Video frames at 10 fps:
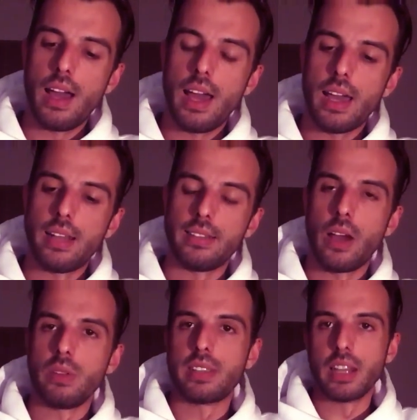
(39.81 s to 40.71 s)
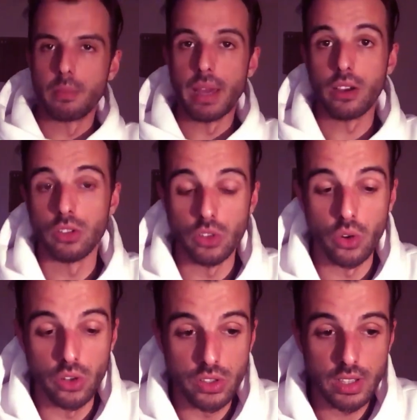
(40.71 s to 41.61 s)
and now it's getting back on the
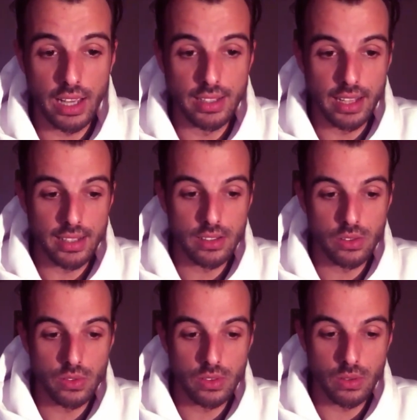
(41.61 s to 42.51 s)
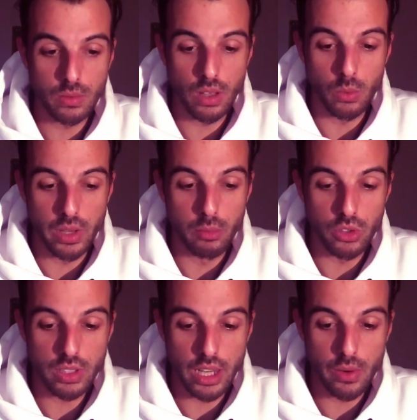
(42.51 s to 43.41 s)
horse, and that's way more
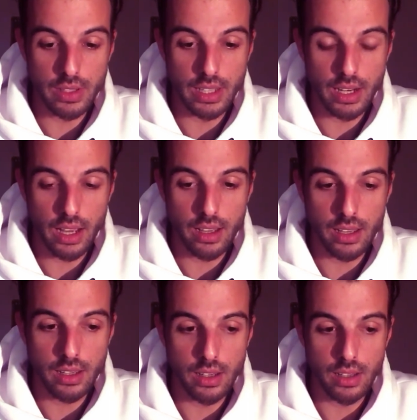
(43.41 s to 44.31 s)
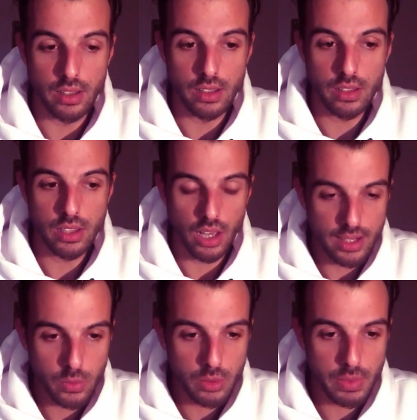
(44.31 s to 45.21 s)
scary than I thought
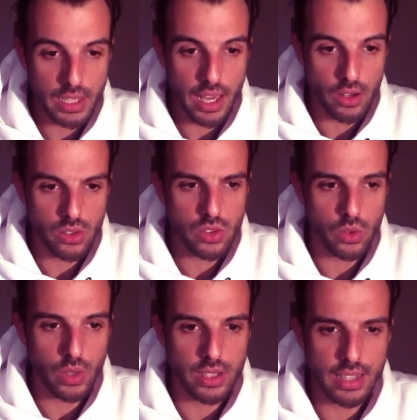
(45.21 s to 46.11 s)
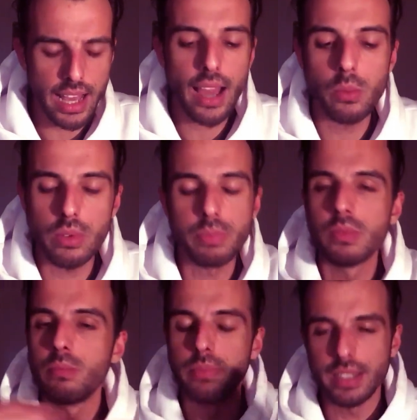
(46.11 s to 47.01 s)
it would be. And also,
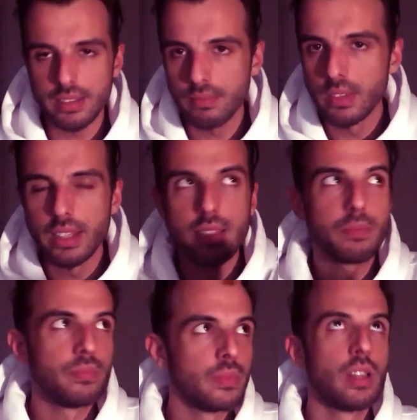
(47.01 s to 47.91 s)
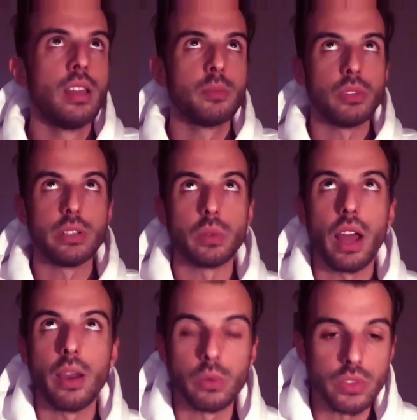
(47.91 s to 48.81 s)
let's put it this way:
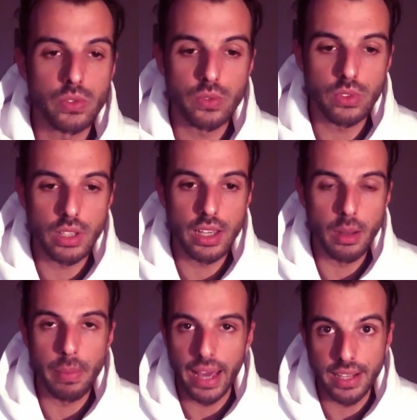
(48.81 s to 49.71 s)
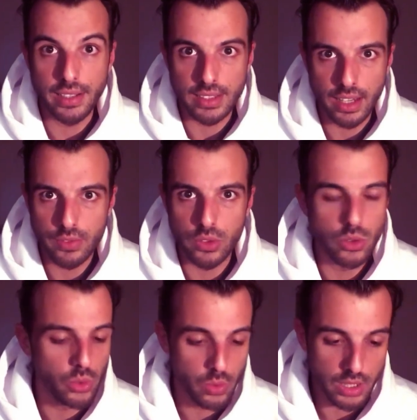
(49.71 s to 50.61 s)
I was in a panic attack for
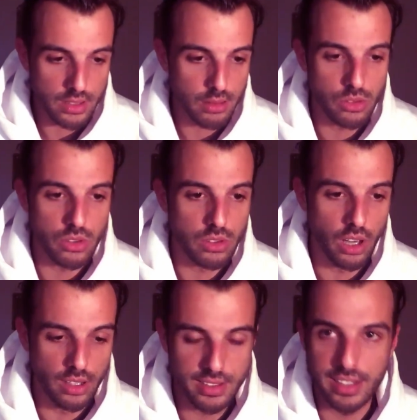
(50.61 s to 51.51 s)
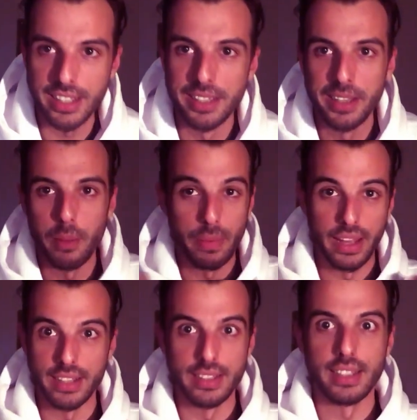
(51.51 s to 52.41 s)
2 weeks. I was just constantly in a
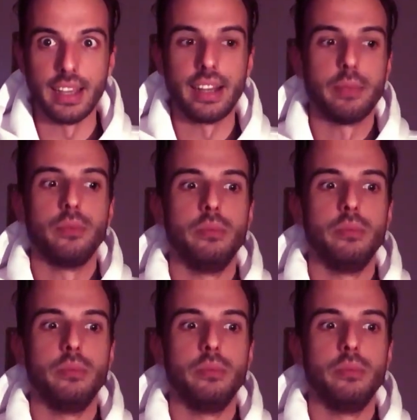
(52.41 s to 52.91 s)
panic attack. Like